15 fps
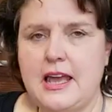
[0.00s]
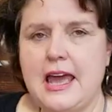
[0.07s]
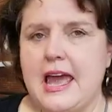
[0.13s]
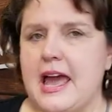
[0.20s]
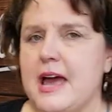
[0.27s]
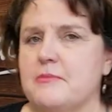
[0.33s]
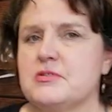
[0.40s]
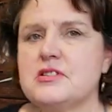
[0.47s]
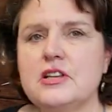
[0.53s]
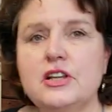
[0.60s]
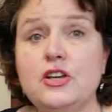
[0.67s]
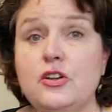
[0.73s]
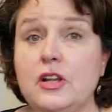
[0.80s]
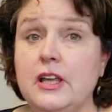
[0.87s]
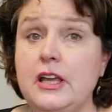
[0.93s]

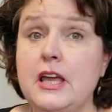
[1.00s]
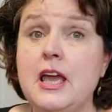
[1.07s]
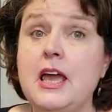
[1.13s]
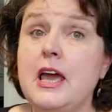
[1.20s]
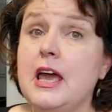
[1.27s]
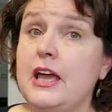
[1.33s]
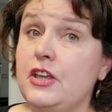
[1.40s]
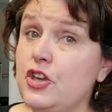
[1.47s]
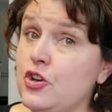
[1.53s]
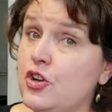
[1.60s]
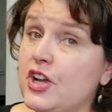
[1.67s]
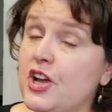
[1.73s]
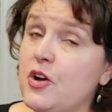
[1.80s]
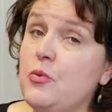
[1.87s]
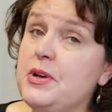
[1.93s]
Absolutely. At
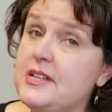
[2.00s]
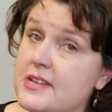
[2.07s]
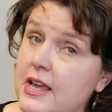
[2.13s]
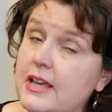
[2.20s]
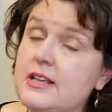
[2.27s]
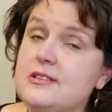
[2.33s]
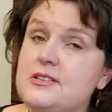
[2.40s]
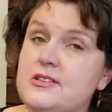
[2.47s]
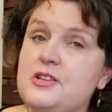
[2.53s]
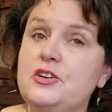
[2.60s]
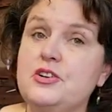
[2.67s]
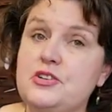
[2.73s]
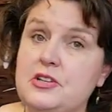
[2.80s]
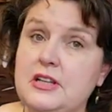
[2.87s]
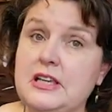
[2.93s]
Utica, we take it
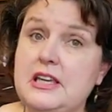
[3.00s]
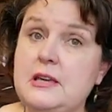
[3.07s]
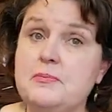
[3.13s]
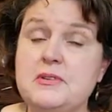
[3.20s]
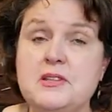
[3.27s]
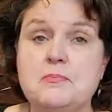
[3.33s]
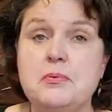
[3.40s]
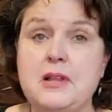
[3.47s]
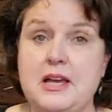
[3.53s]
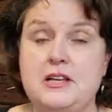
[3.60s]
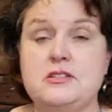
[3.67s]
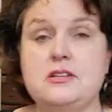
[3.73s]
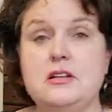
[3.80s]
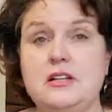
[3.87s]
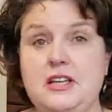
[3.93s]
seriously, keeping the
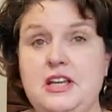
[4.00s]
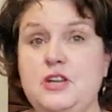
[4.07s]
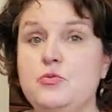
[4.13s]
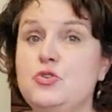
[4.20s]
place clean.